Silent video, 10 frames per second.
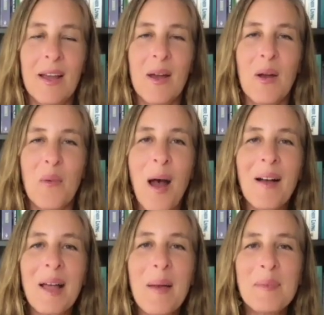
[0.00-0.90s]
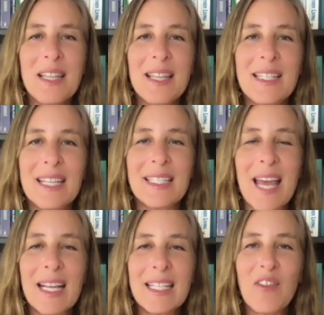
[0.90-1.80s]
Welcome to the
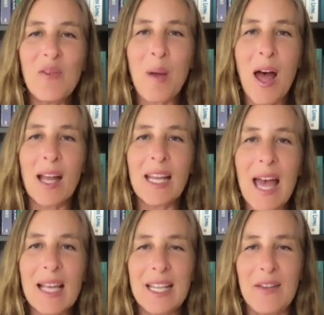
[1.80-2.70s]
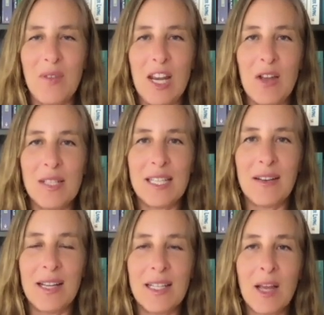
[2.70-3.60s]
Ticktective podcast and video
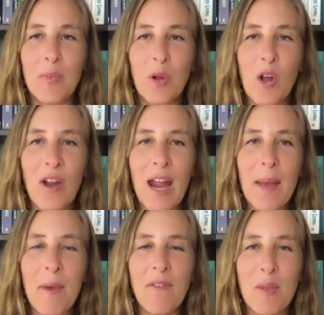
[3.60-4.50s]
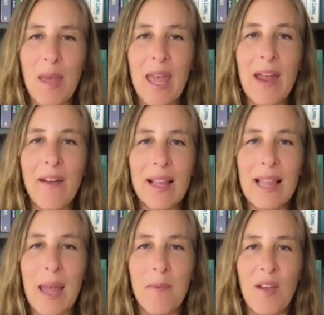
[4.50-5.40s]
series, a program of the Bay Area
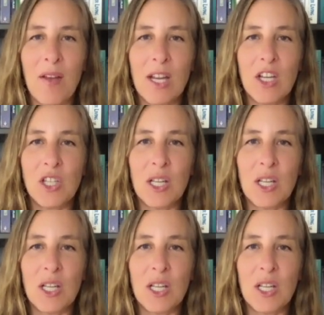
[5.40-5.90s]
Lyme Foundation,